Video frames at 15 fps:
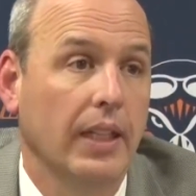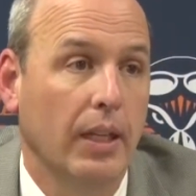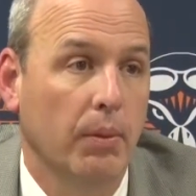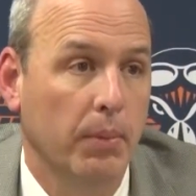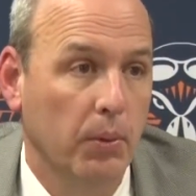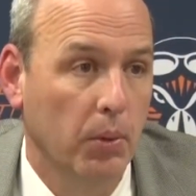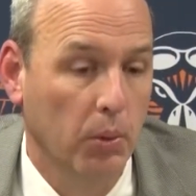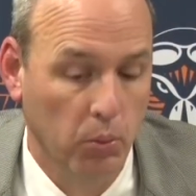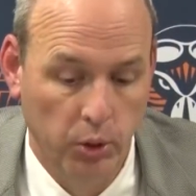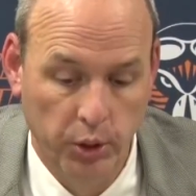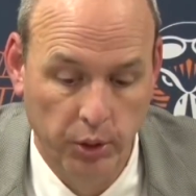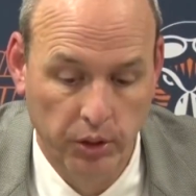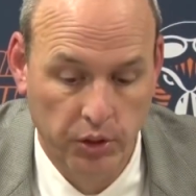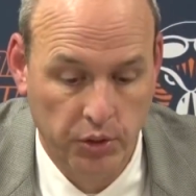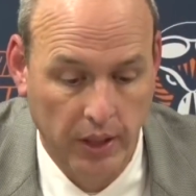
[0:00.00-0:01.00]
That'll be what we're
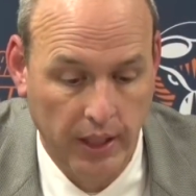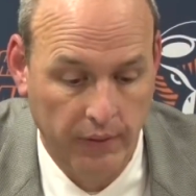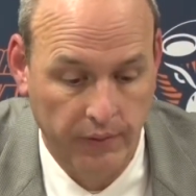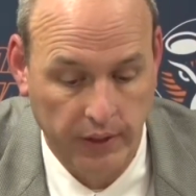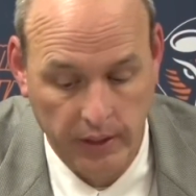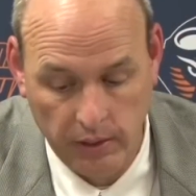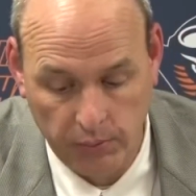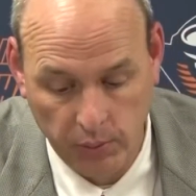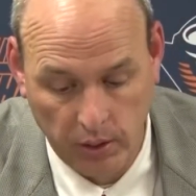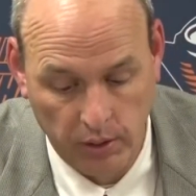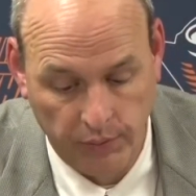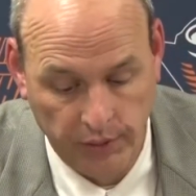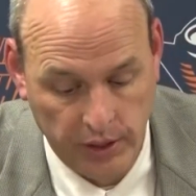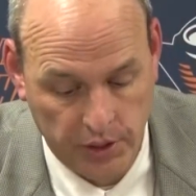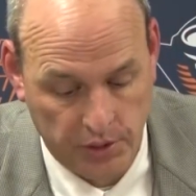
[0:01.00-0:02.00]
doing to try to, you know, if we're
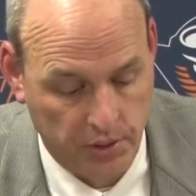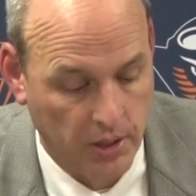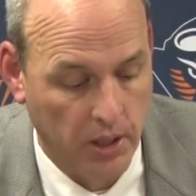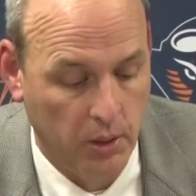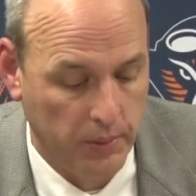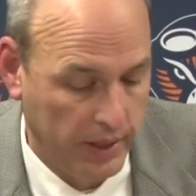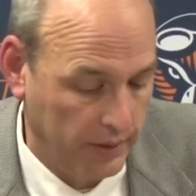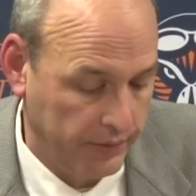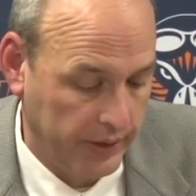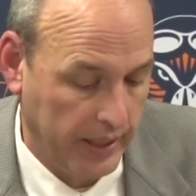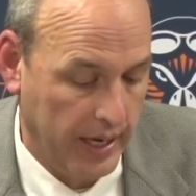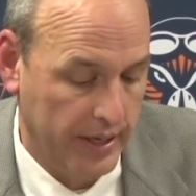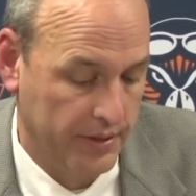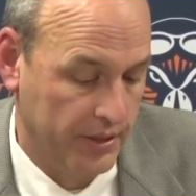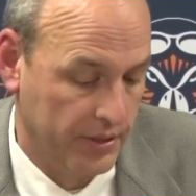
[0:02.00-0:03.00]
going to finish strong, we got to figure
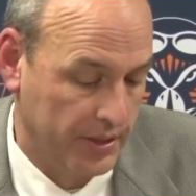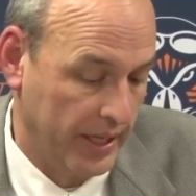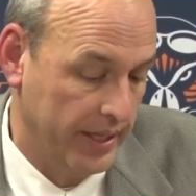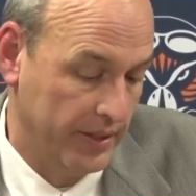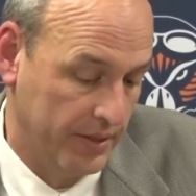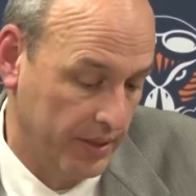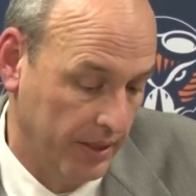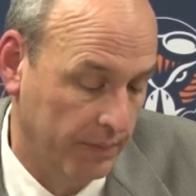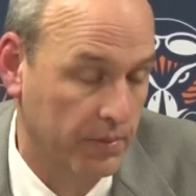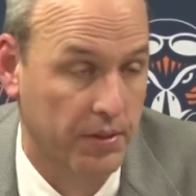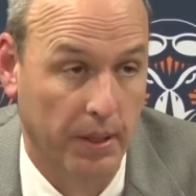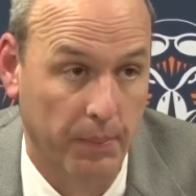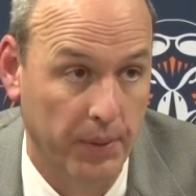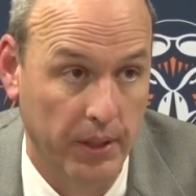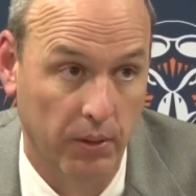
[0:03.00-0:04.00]
out how to sustain stuff,
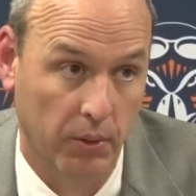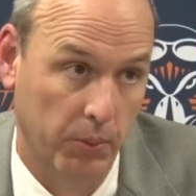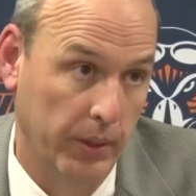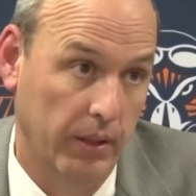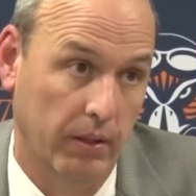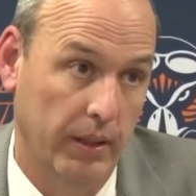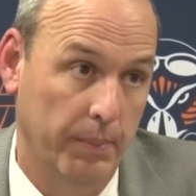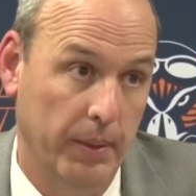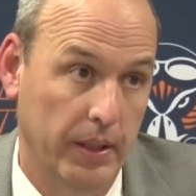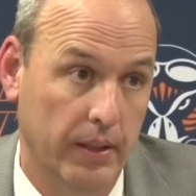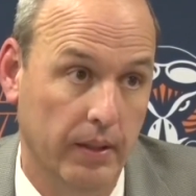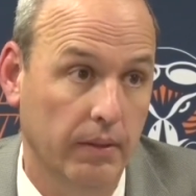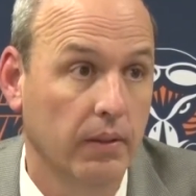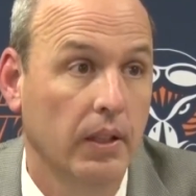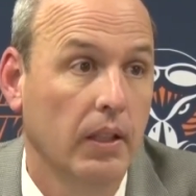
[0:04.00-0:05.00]
something, or we don't even need
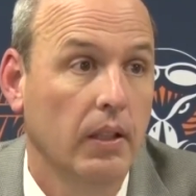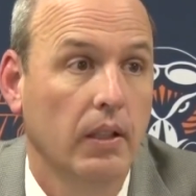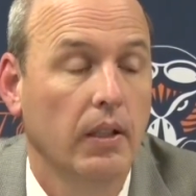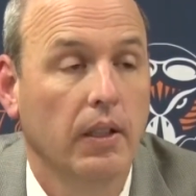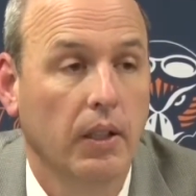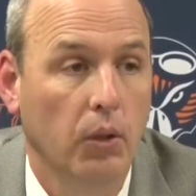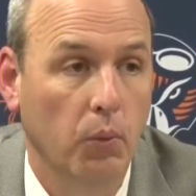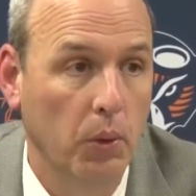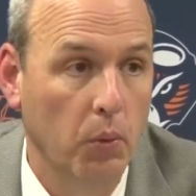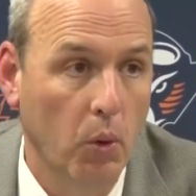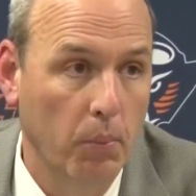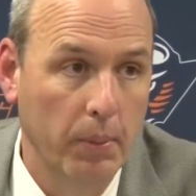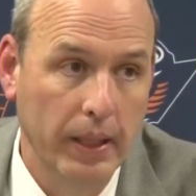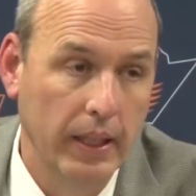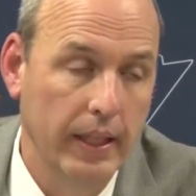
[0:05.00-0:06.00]
to. We
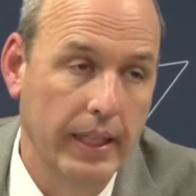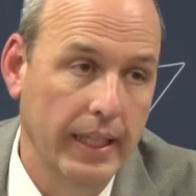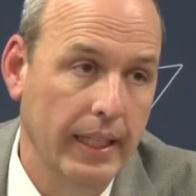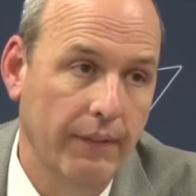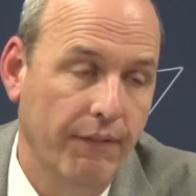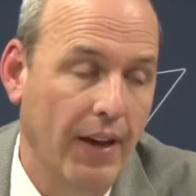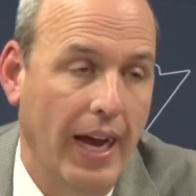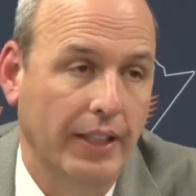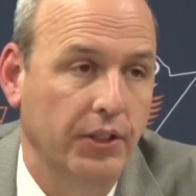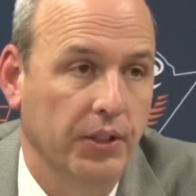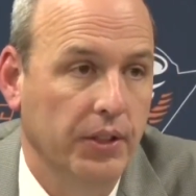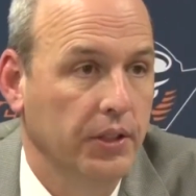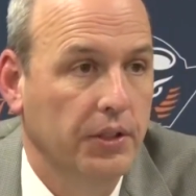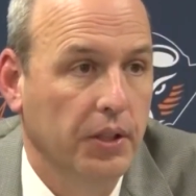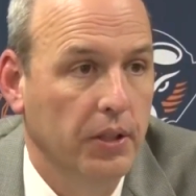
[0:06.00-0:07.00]
won't be any factor
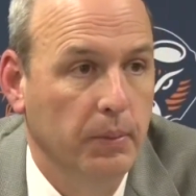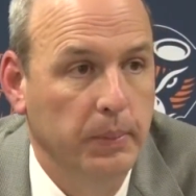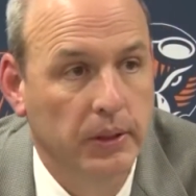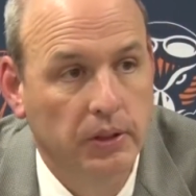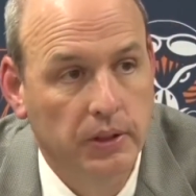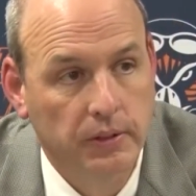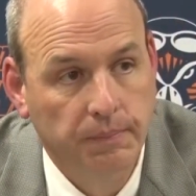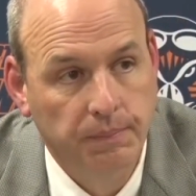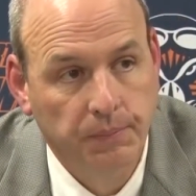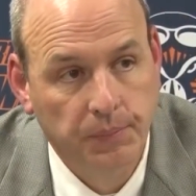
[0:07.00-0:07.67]
in the tournaments.